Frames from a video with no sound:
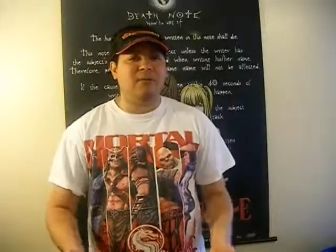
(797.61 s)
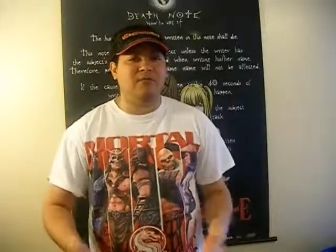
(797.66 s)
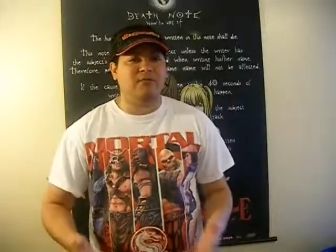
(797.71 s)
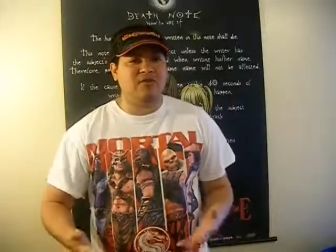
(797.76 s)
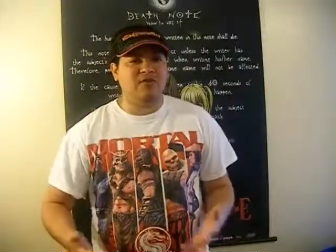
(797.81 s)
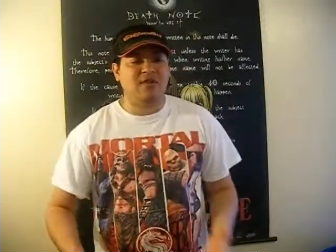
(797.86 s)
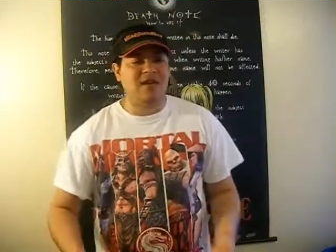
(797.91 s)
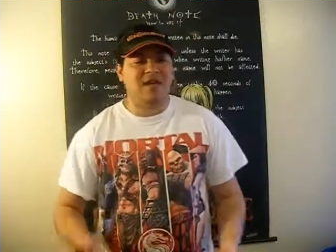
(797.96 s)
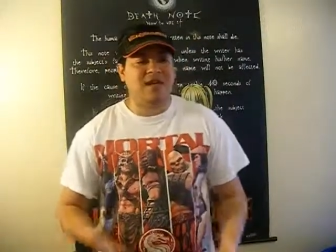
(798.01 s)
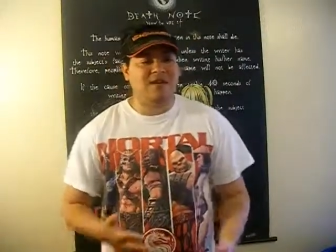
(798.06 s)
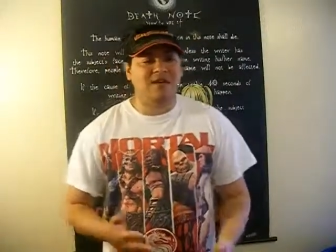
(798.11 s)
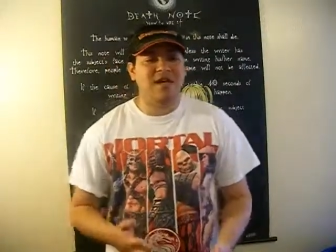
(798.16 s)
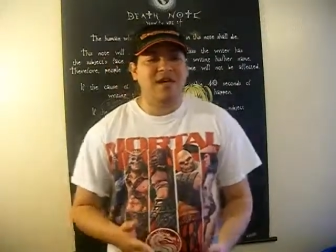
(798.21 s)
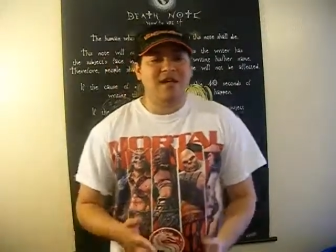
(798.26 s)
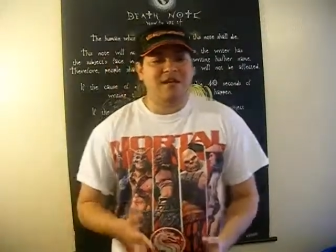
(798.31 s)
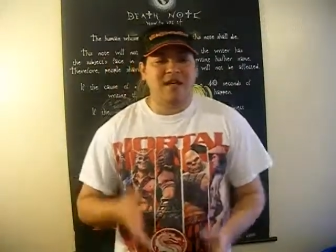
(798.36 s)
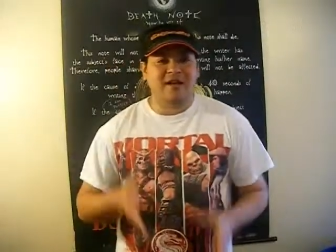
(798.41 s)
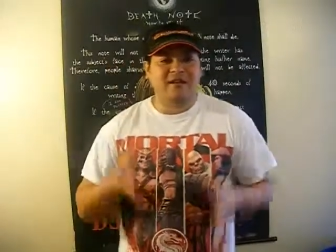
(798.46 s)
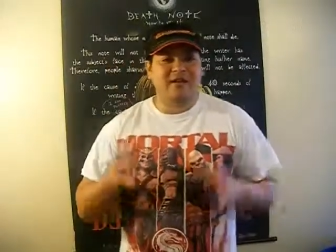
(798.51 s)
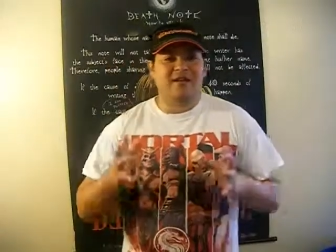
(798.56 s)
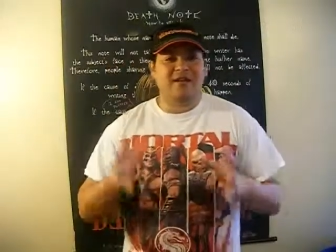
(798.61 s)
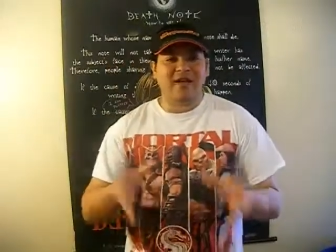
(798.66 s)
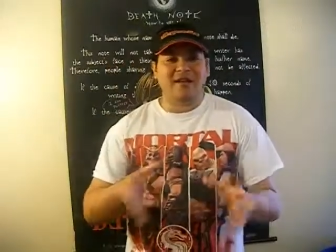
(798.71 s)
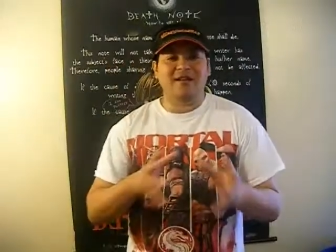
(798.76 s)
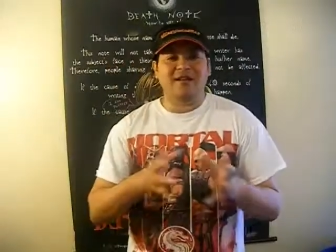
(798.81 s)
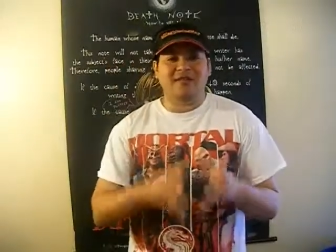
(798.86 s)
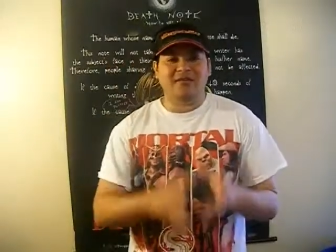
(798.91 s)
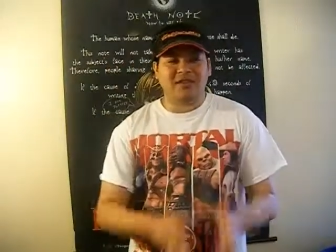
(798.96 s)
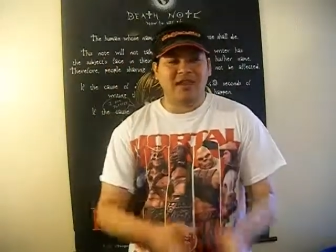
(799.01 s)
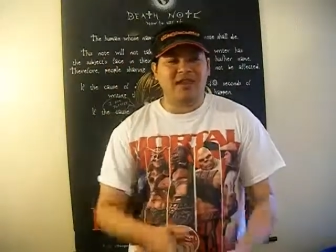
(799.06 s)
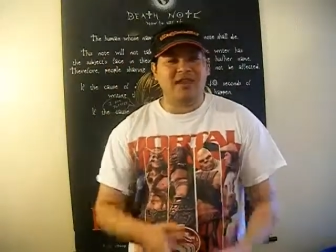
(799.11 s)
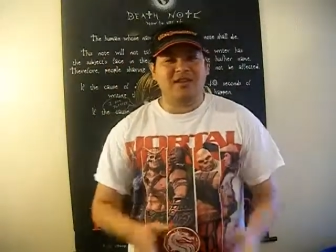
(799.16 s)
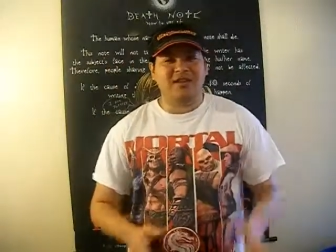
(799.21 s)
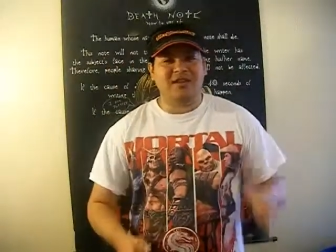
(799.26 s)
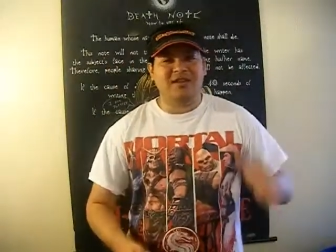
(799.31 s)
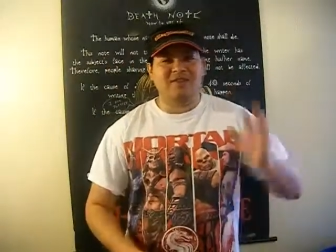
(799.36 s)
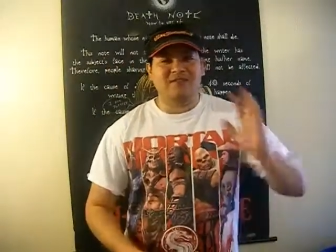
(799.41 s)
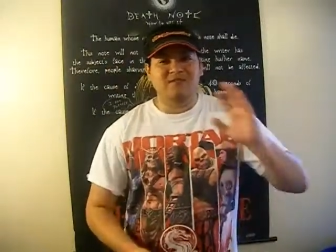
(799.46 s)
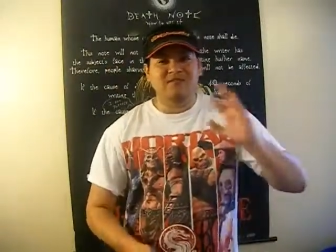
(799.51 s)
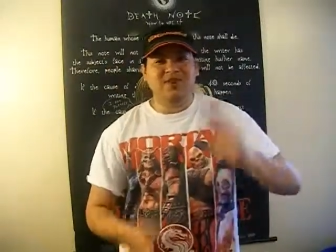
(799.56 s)
if you like like this kind of thing,
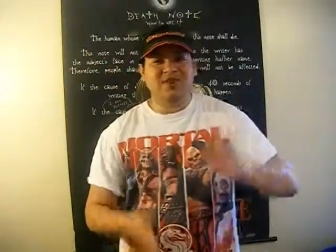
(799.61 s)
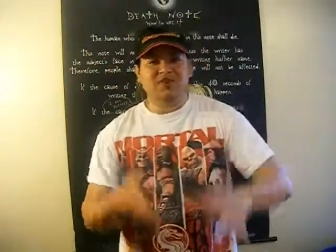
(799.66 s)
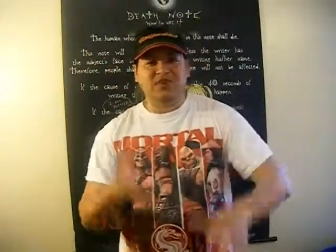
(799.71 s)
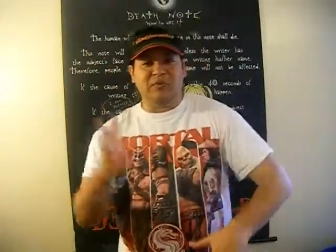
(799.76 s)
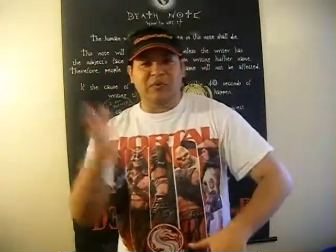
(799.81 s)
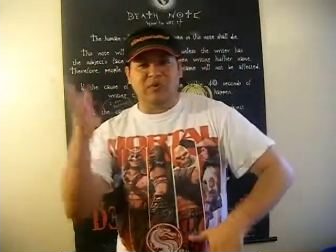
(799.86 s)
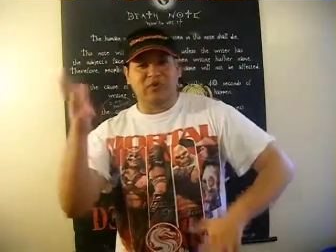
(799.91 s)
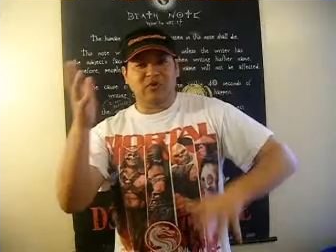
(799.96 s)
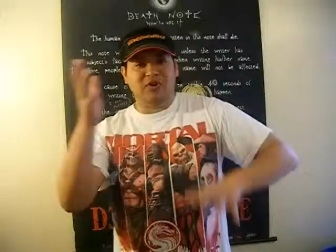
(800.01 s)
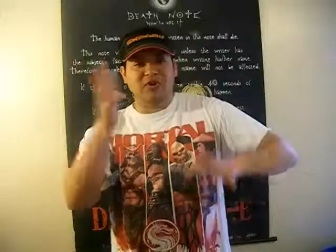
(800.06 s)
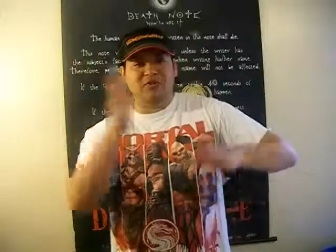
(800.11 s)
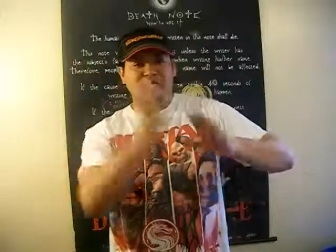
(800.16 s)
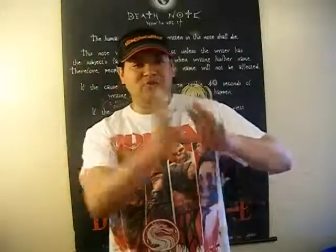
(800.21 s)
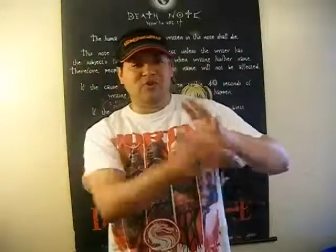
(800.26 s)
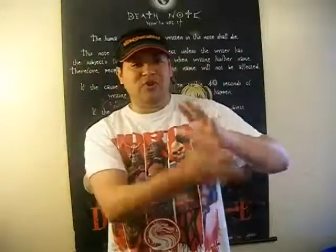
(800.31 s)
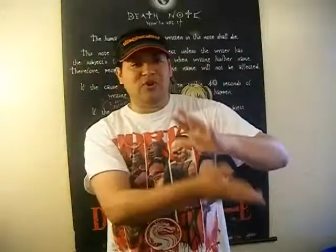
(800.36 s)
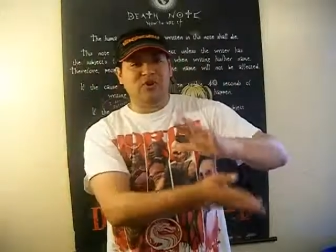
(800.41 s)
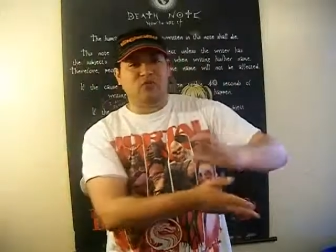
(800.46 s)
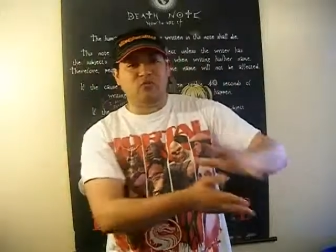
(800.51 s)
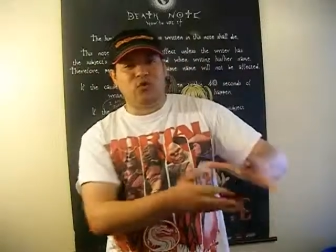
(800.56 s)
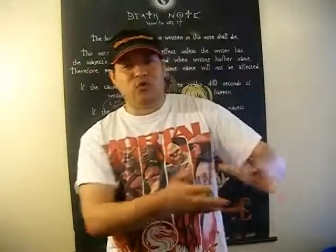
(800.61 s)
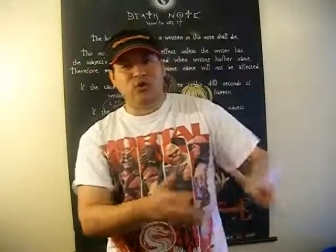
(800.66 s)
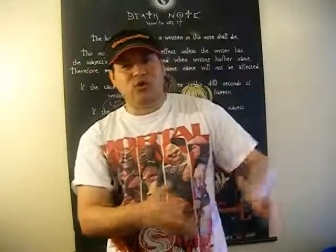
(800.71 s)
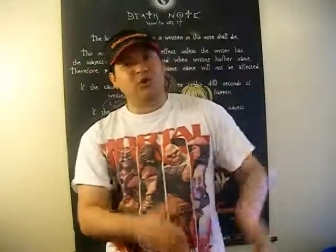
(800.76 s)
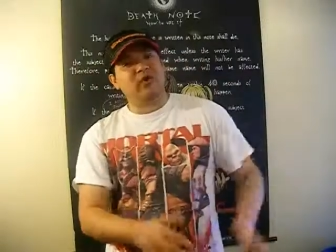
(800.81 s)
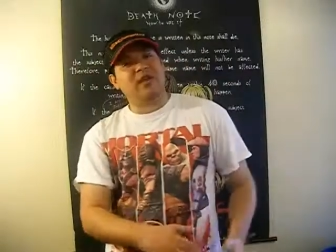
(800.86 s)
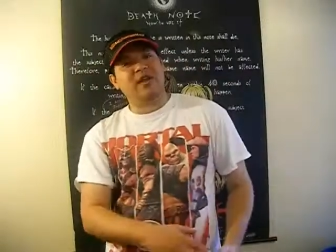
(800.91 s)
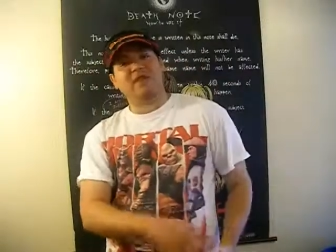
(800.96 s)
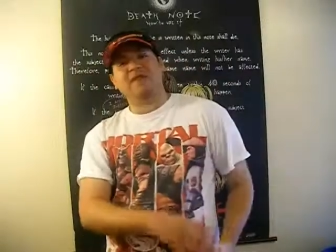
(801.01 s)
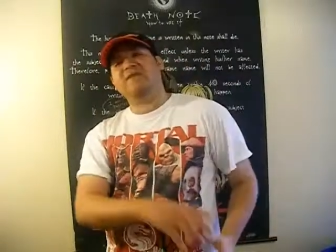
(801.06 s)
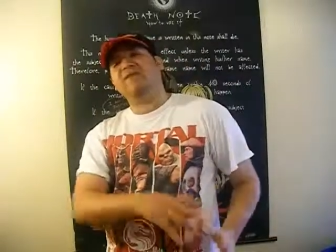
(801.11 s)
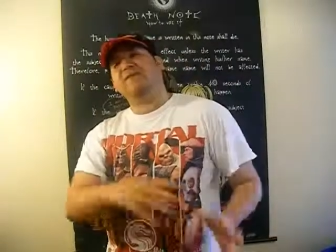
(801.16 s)
this mixture between the real world and